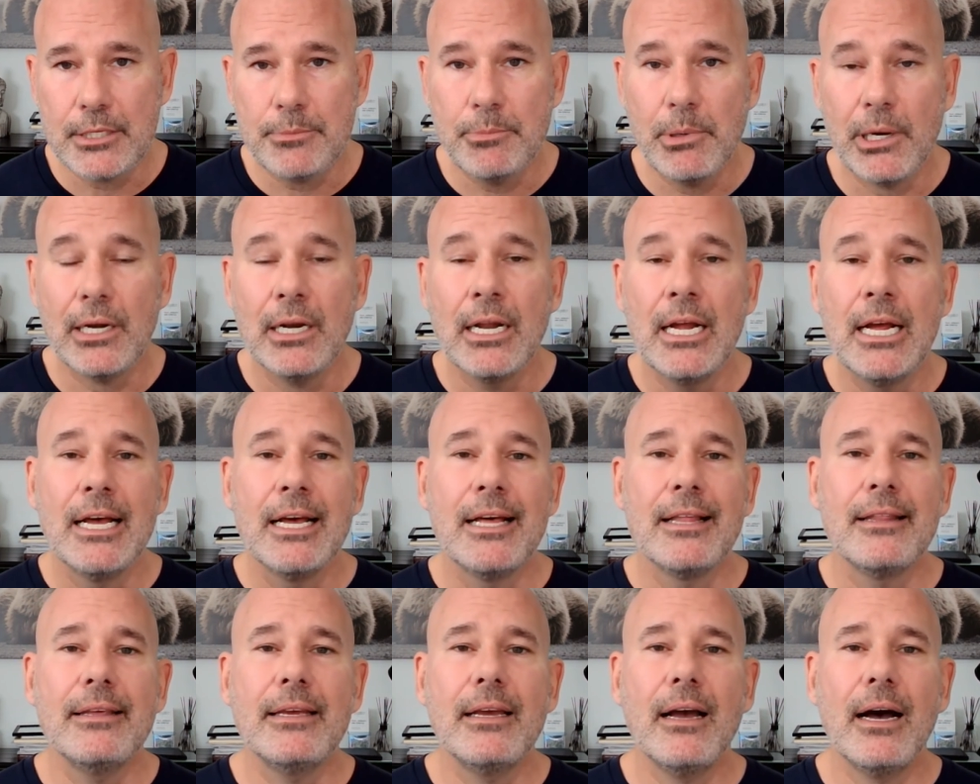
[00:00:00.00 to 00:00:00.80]
But
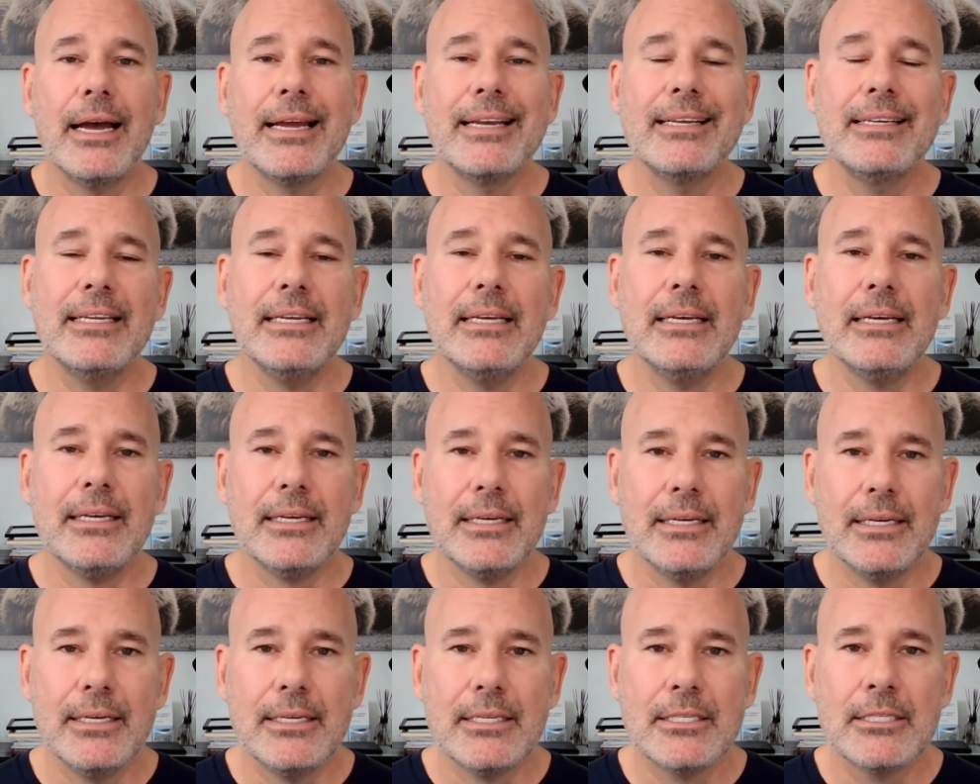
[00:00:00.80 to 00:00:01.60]
the idea
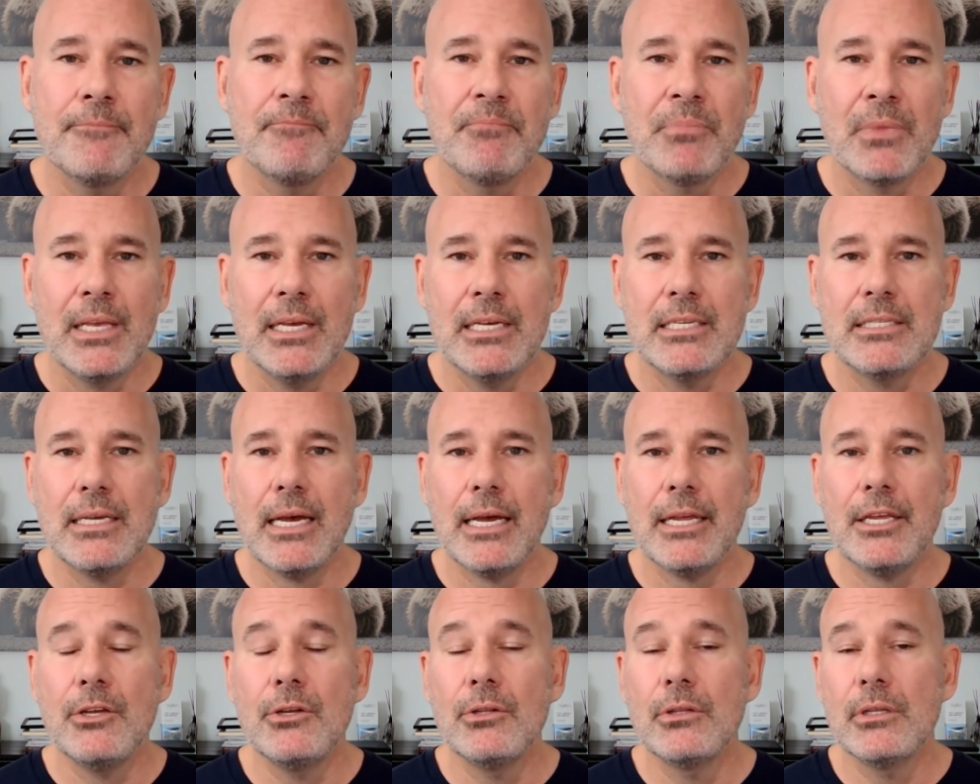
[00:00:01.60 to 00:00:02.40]
is
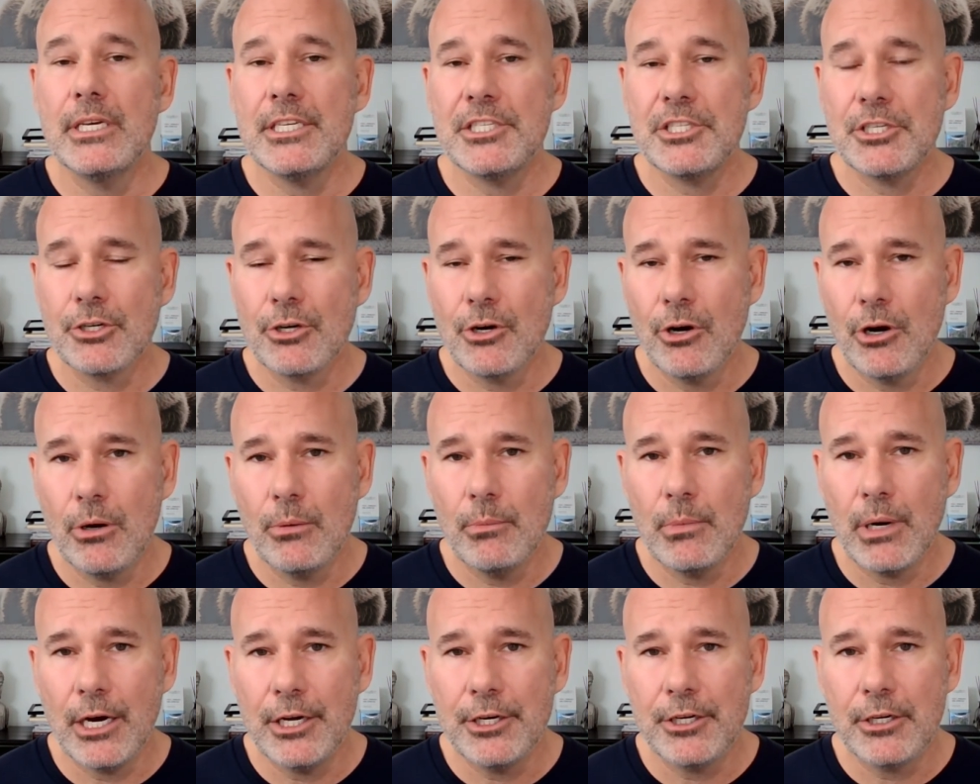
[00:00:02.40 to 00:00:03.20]
that you list your
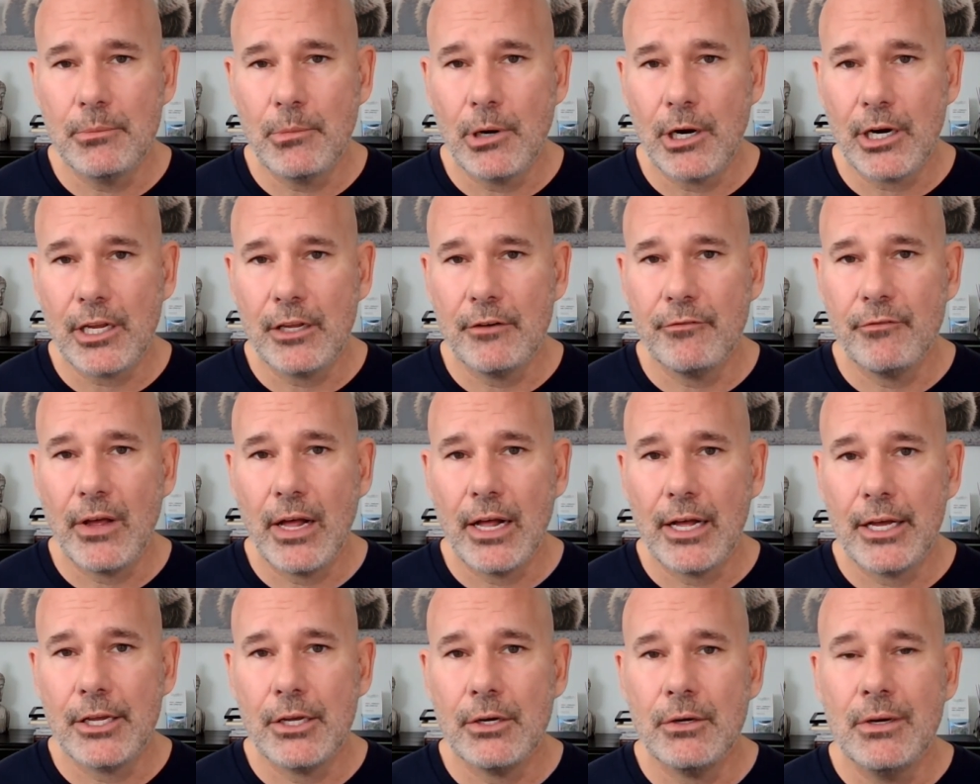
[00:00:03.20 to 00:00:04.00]
home under market
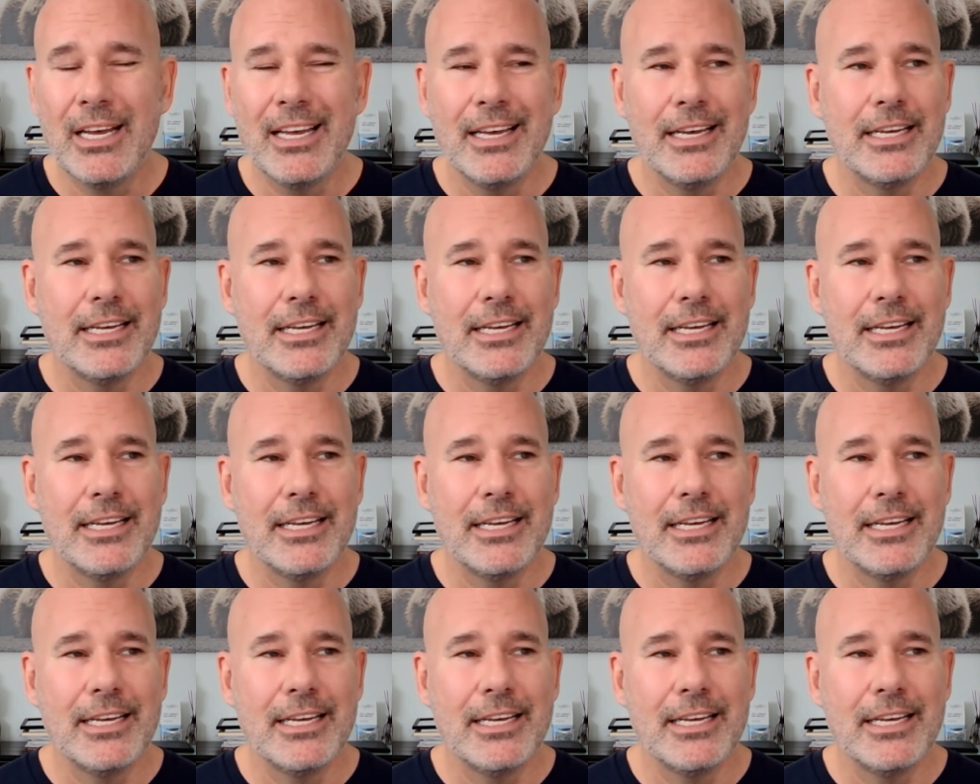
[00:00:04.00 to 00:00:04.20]
value.